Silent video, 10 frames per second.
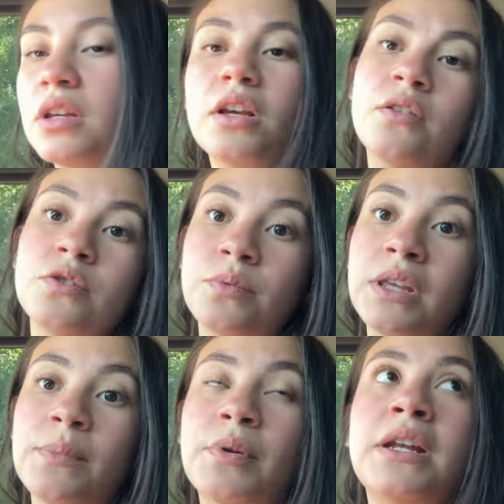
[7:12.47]
It was
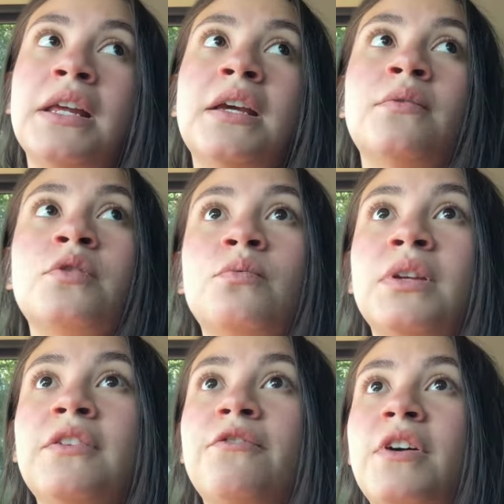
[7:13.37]
really pretty. It was
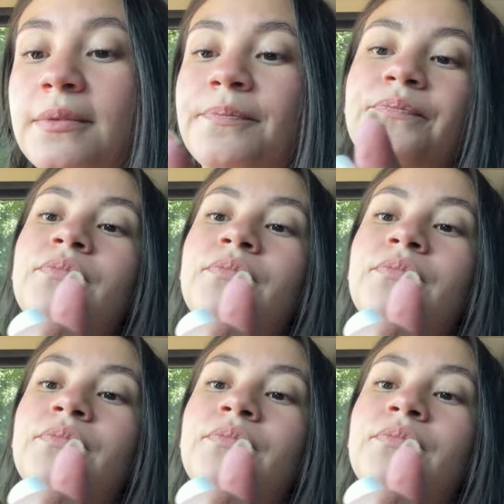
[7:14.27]
really fun.